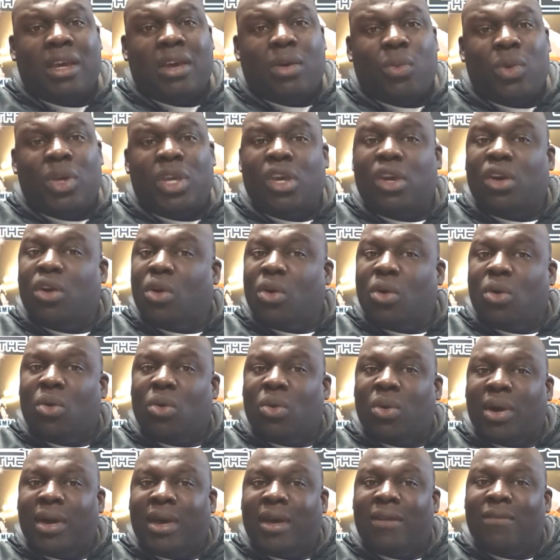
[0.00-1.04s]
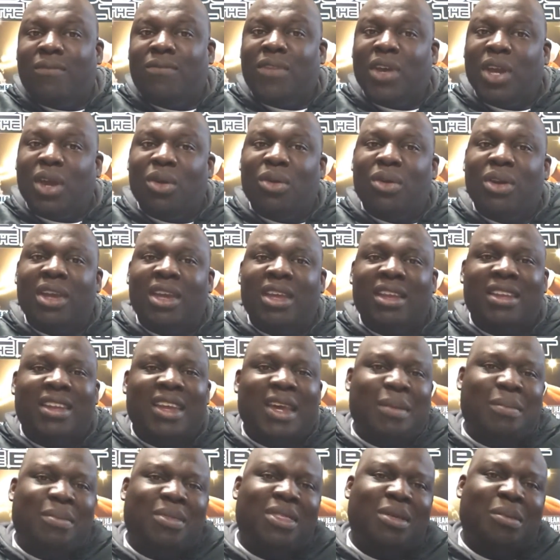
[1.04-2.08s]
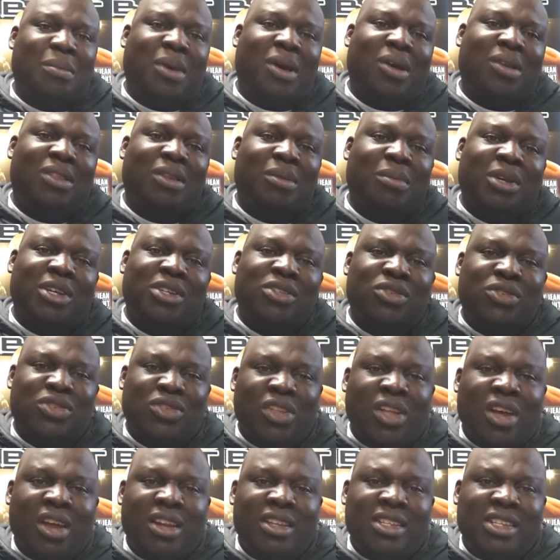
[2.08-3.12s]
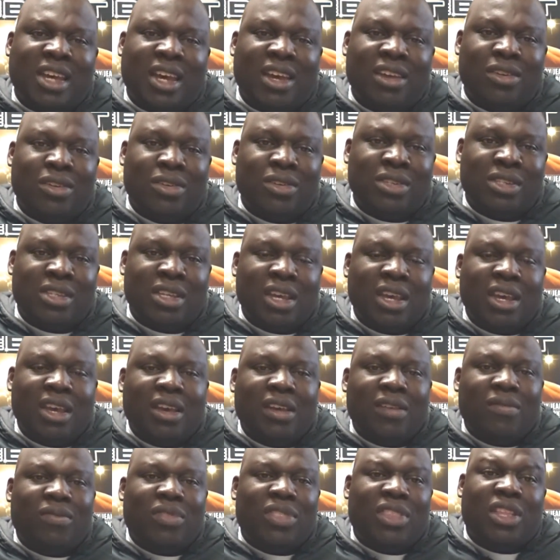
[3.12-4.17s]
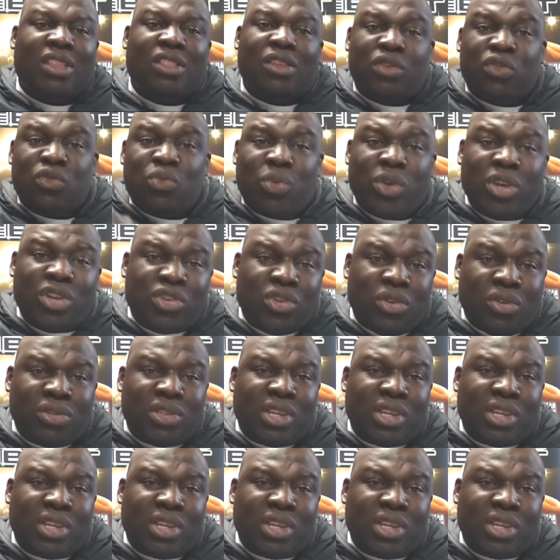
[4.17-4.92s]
we could go very in depth about them, because there's a lot of titles. Then there's regional